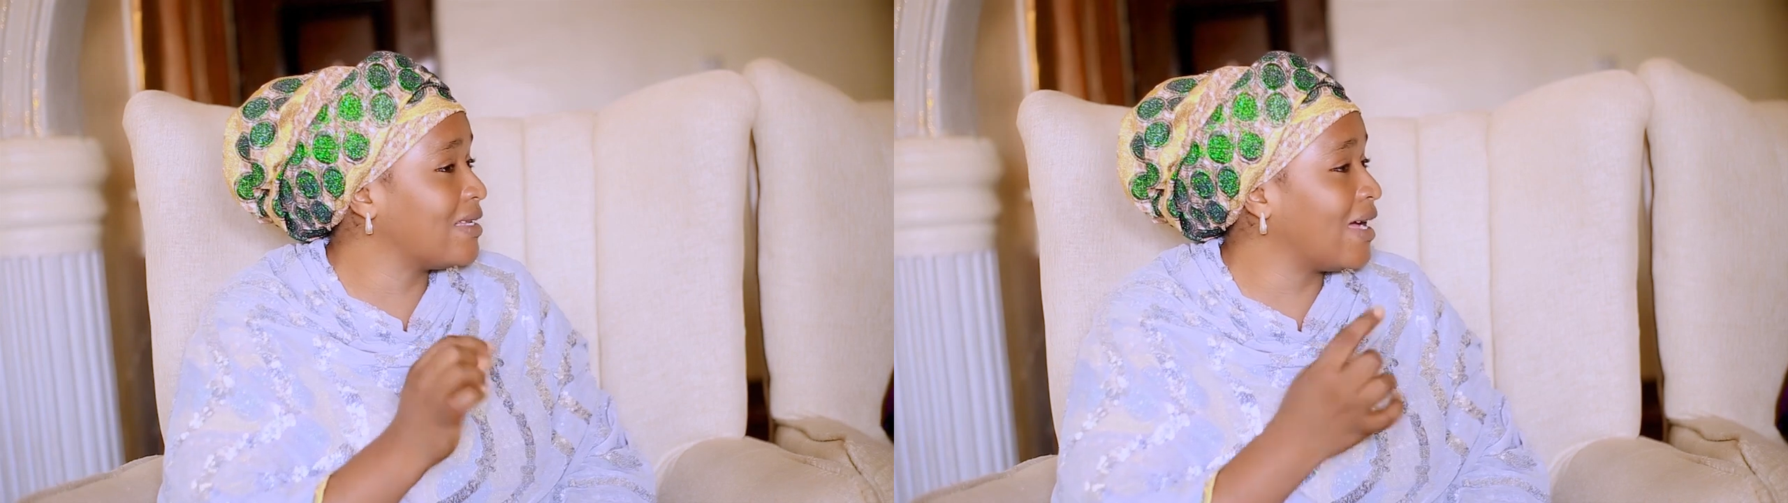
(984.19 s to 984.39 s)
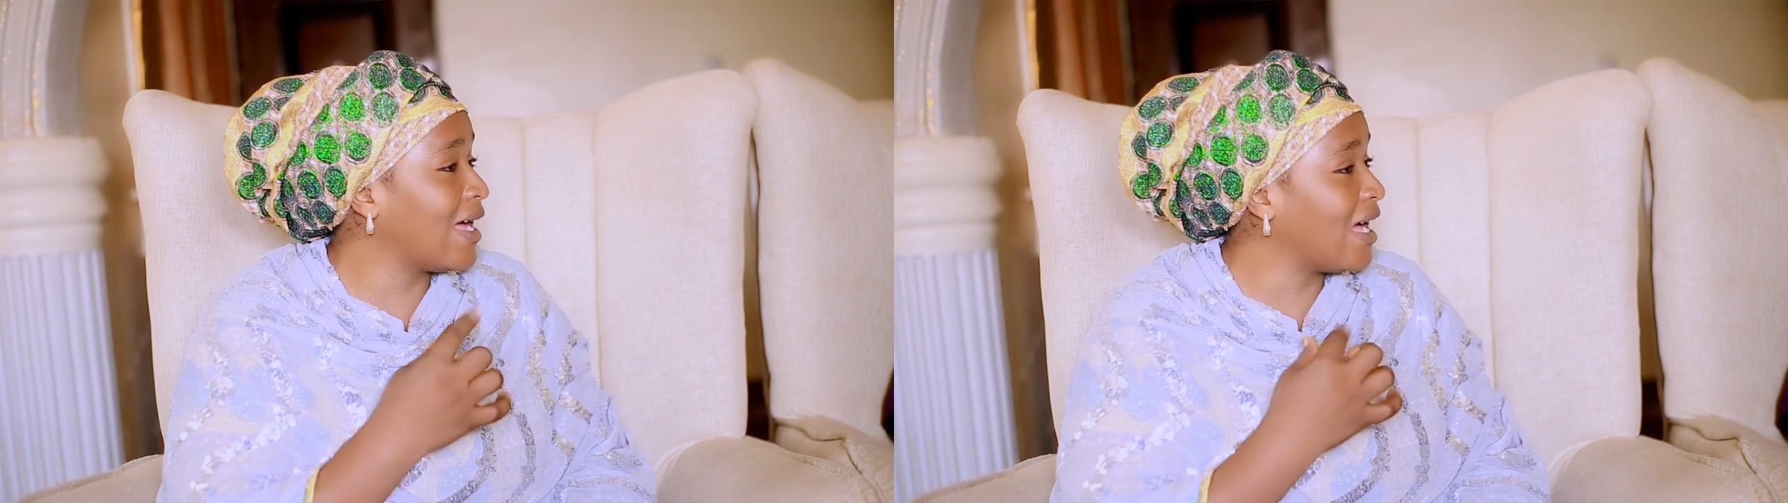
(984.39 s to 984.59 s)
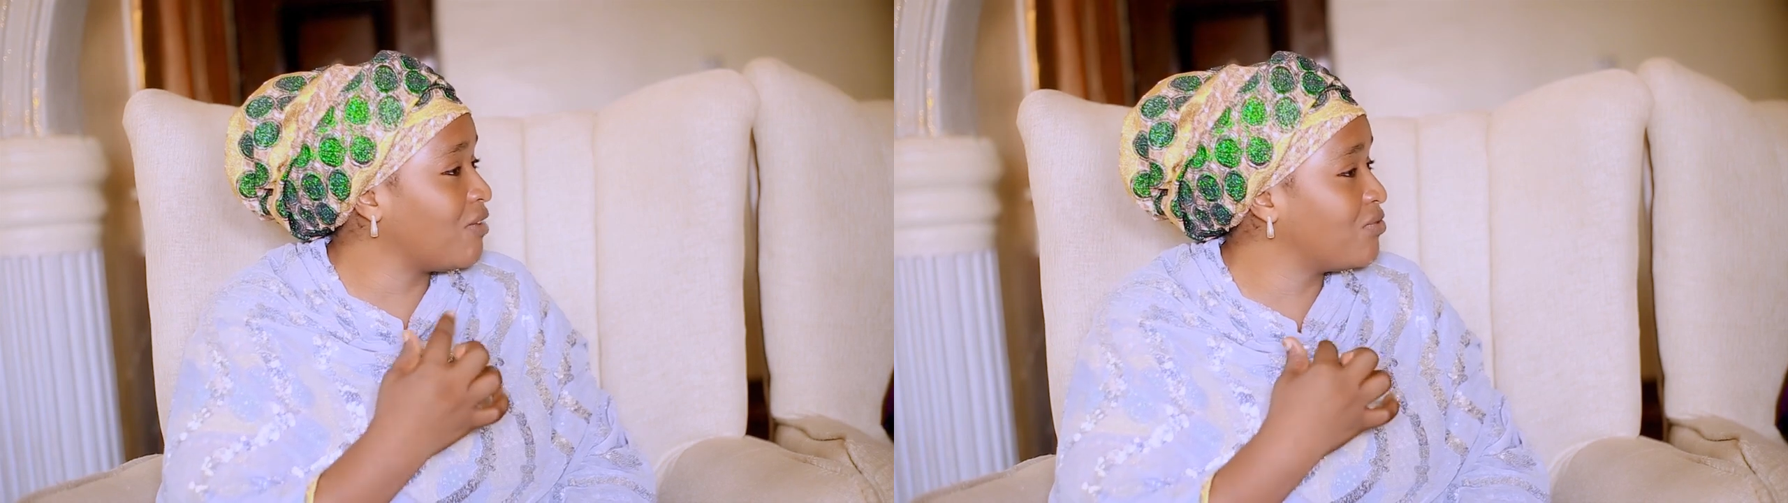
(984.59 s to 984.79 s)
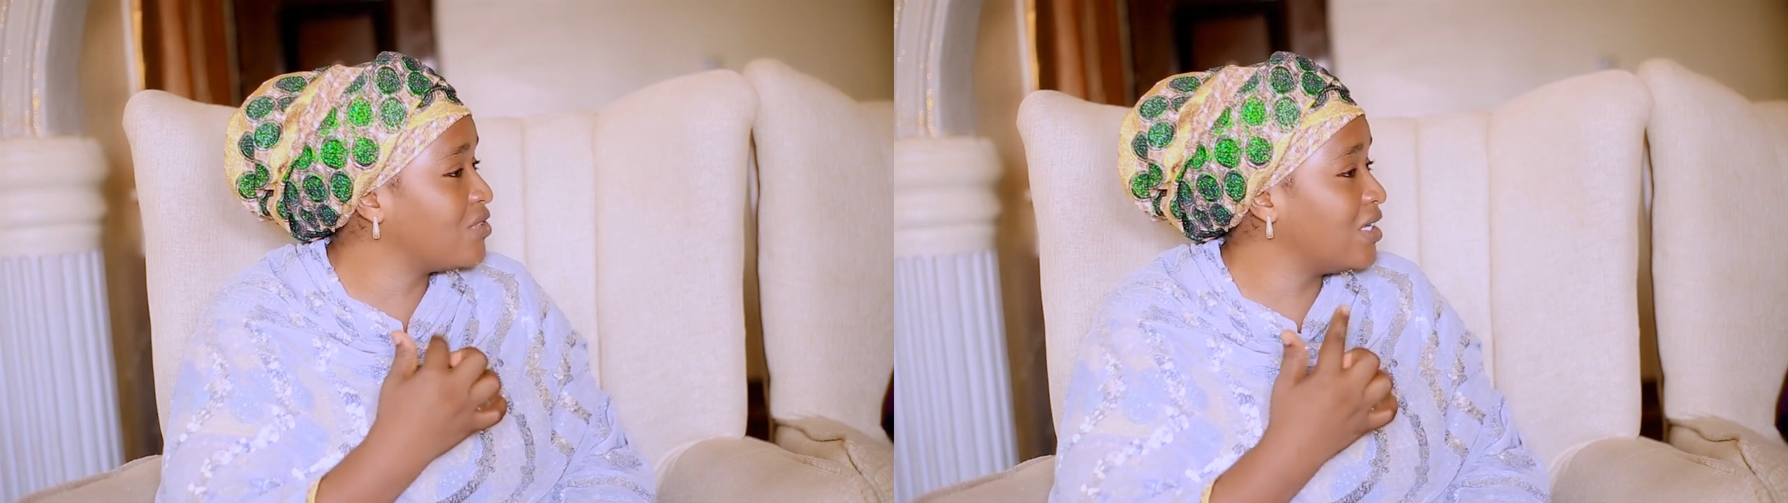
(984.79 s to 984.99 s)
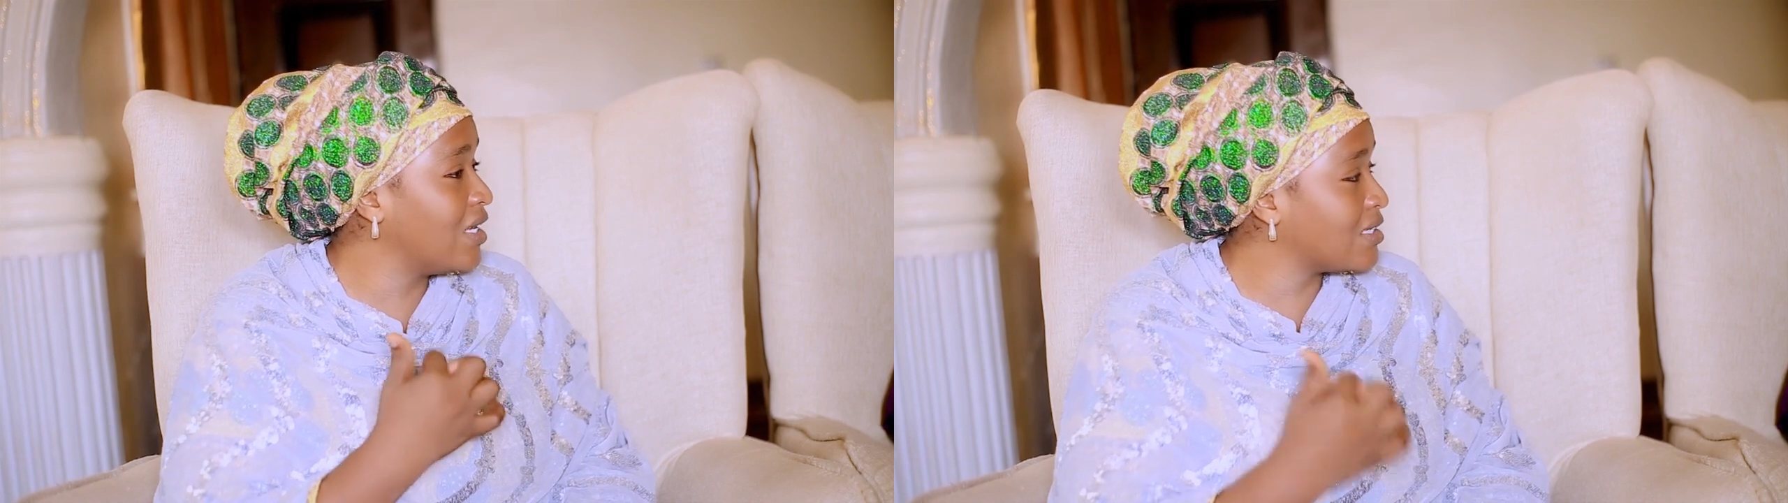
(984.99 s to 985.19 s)

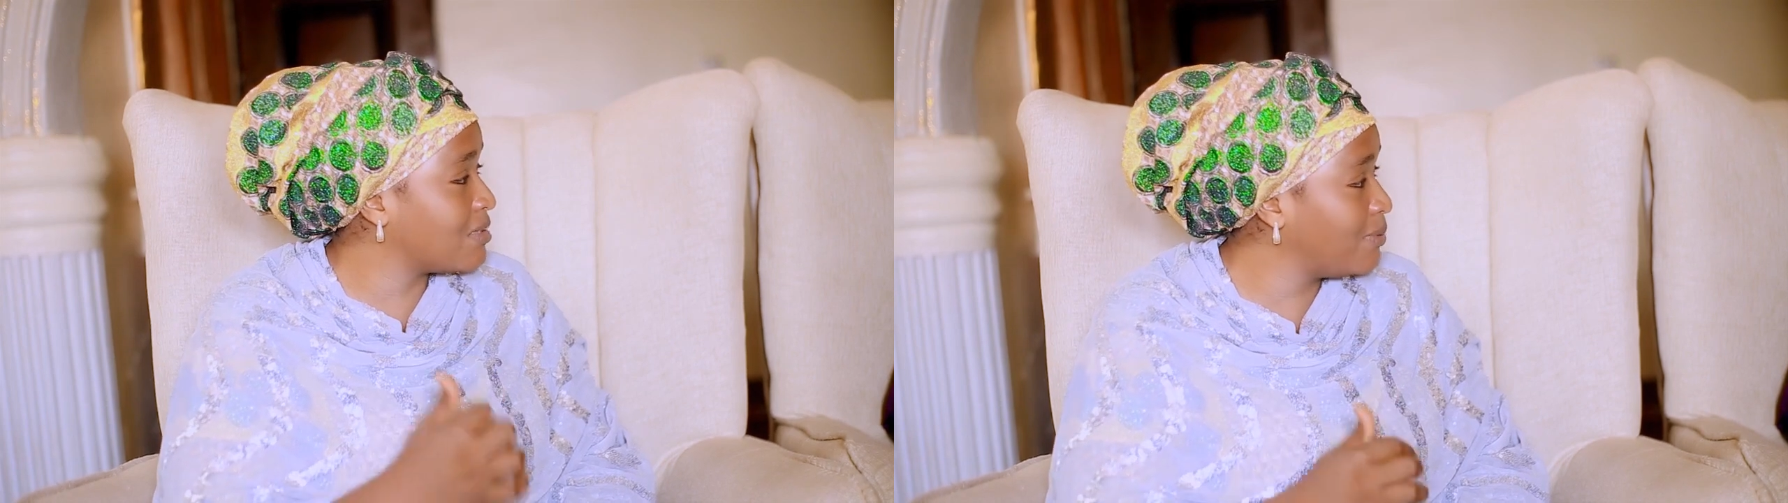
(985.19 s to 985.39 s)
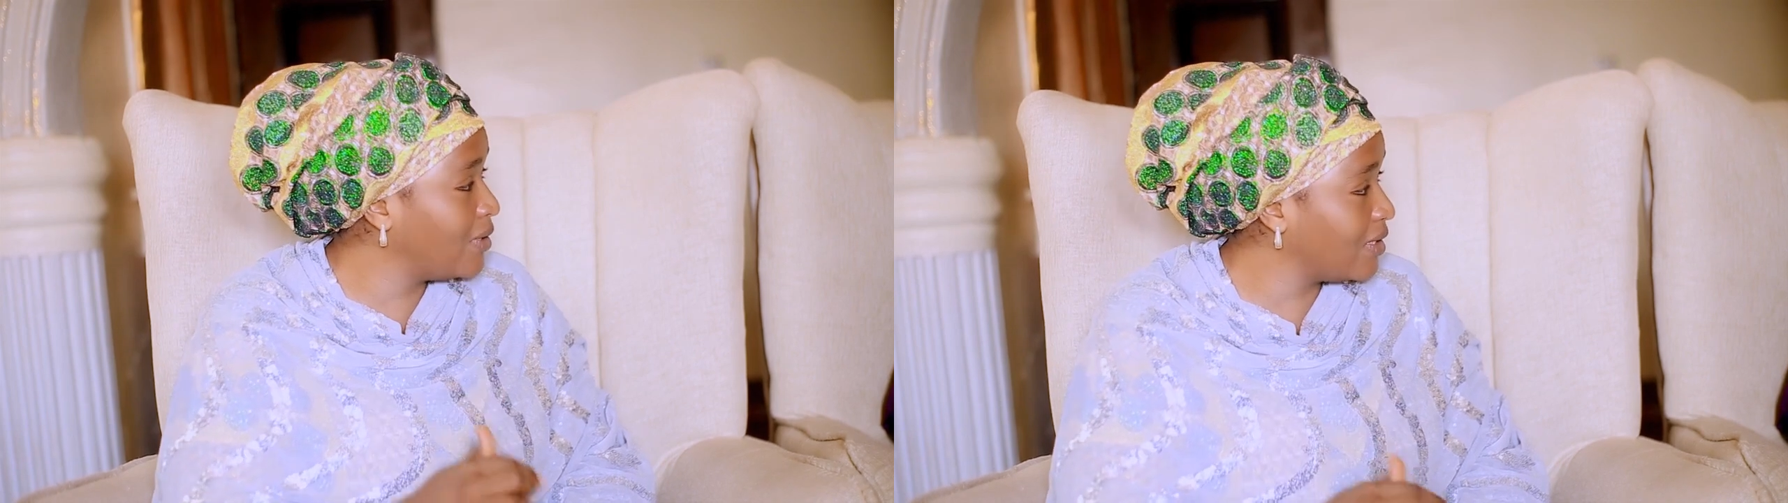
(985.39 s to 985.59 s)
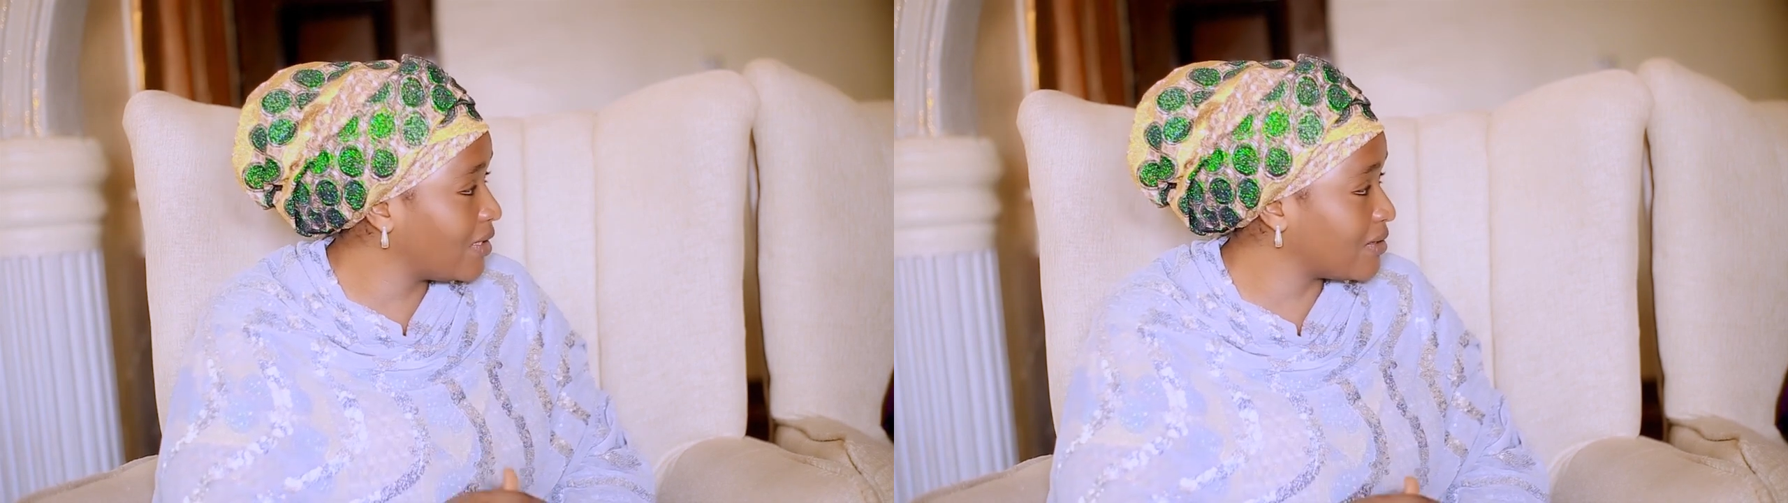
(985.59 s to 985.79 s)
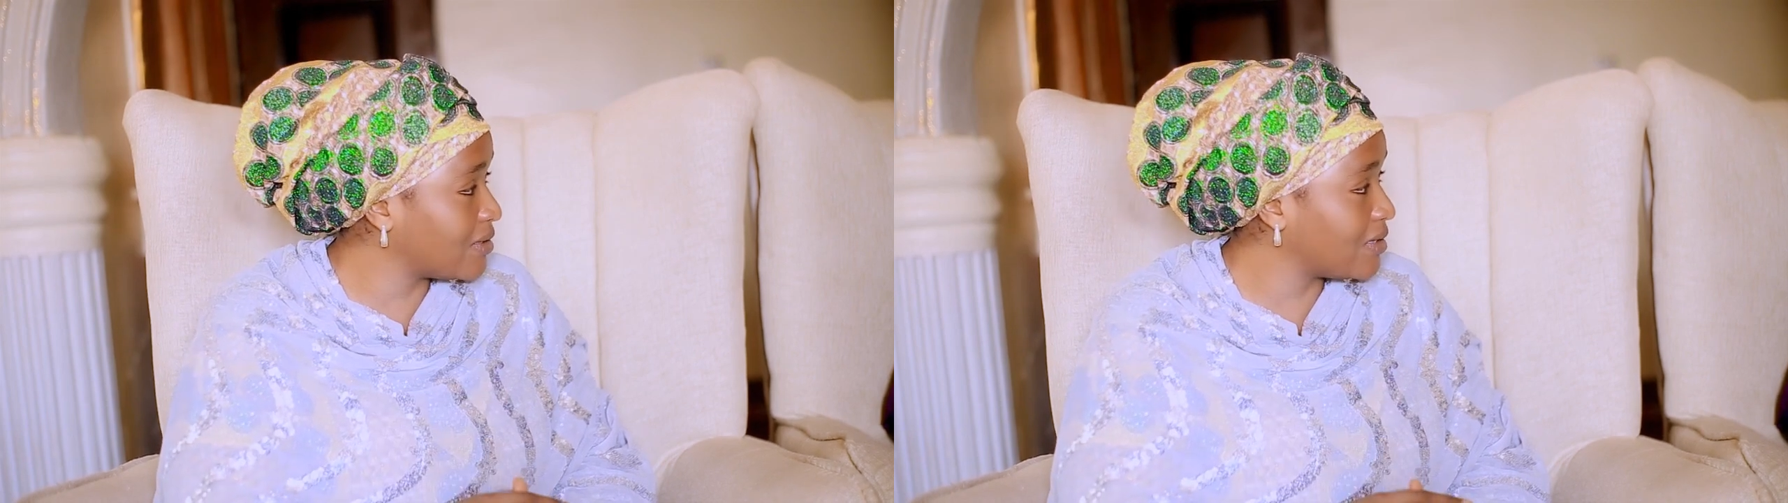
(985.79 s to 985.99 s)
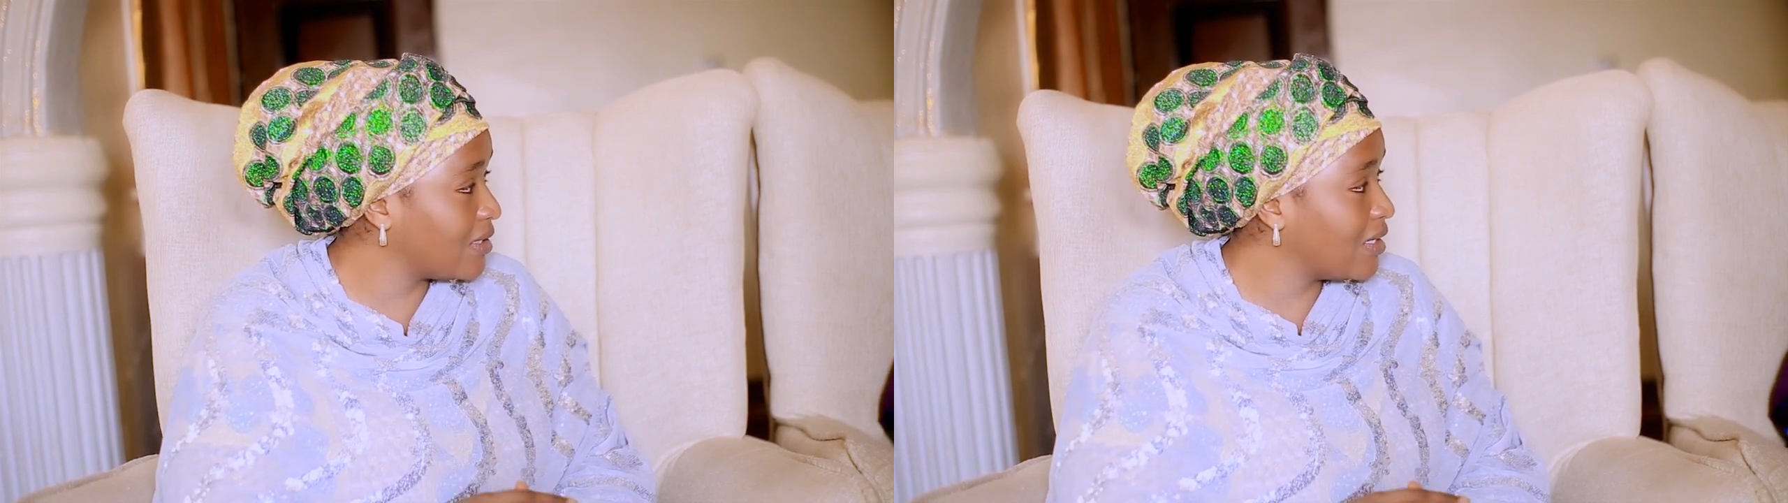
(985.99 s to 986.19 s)
have the experience.